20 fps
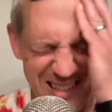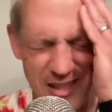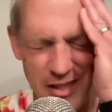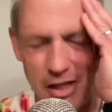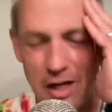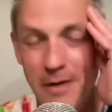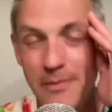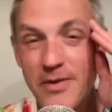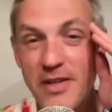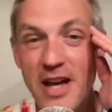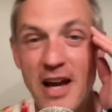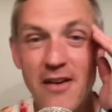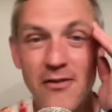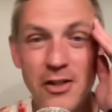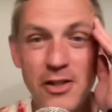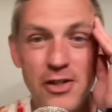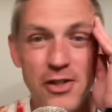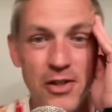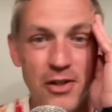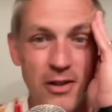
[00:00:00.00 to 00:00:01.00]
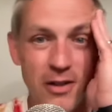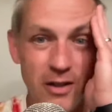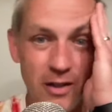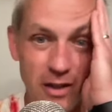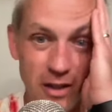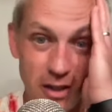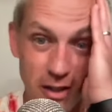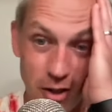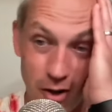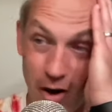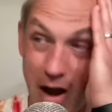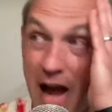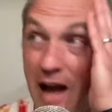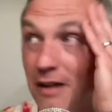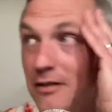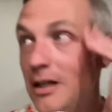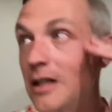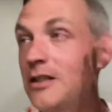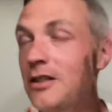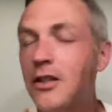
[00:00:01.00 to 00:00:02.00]
Tom Savage? You know,
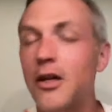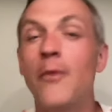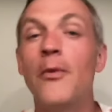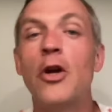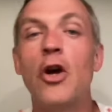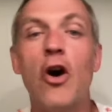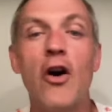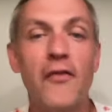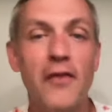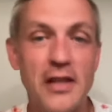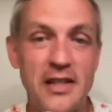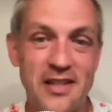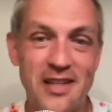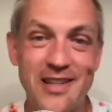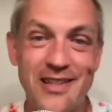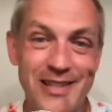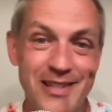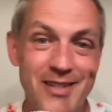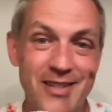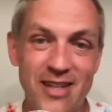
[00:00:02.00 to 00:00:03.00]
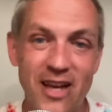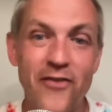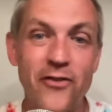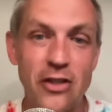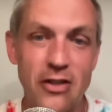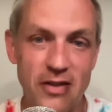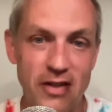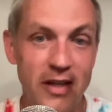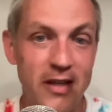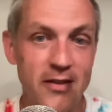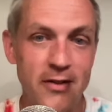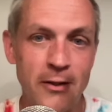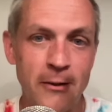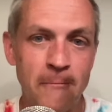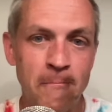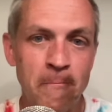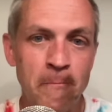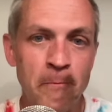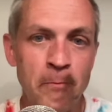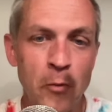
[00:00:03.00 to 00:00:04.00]
at, uh, coming off a six and seven
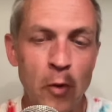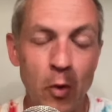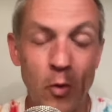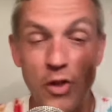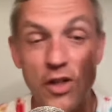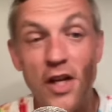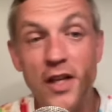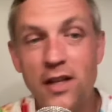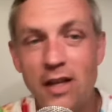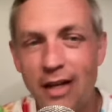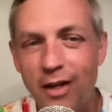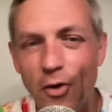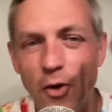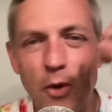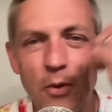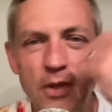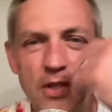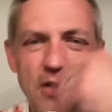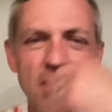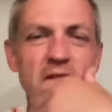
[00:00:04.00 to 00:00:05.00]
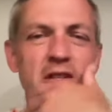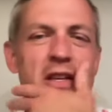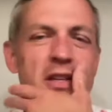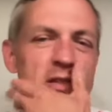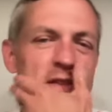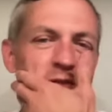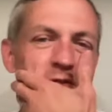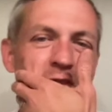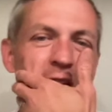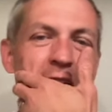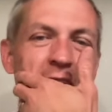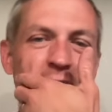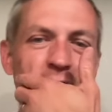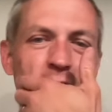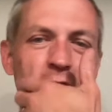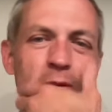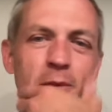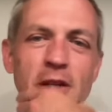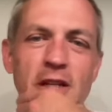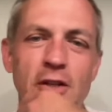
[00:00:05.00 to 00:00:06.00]
season, which I think always is, is a
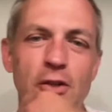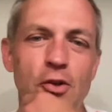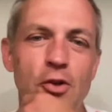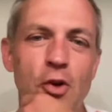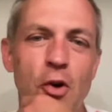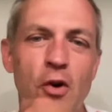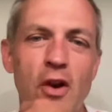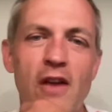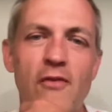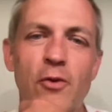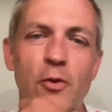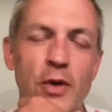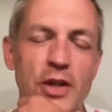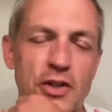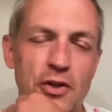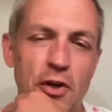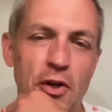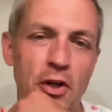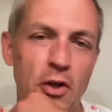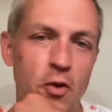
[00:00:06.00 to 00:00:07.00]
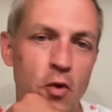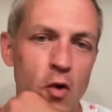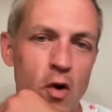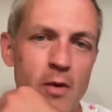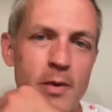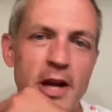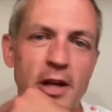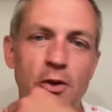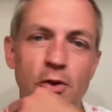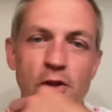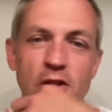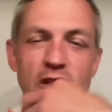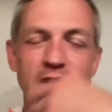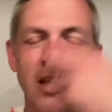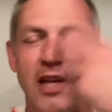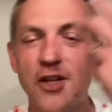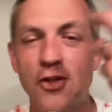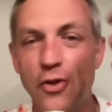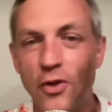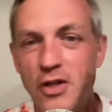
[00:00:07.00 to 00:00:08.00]
factor. I mean, you don't have a returning quarterback who just
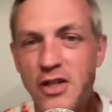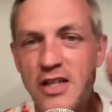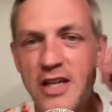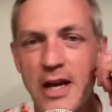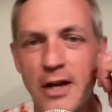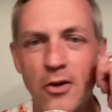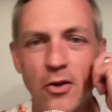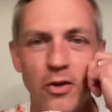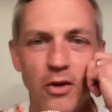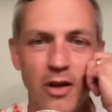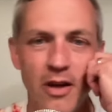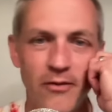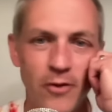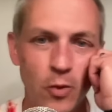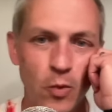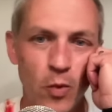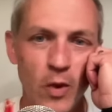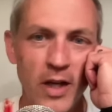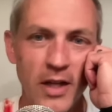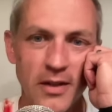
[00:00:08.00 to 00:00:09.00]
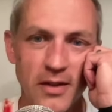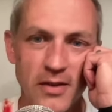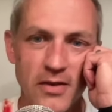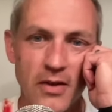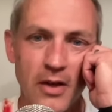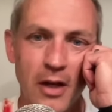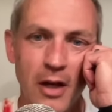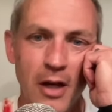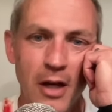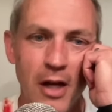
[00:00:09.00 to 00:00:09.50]
led you to 10 or 11 wins.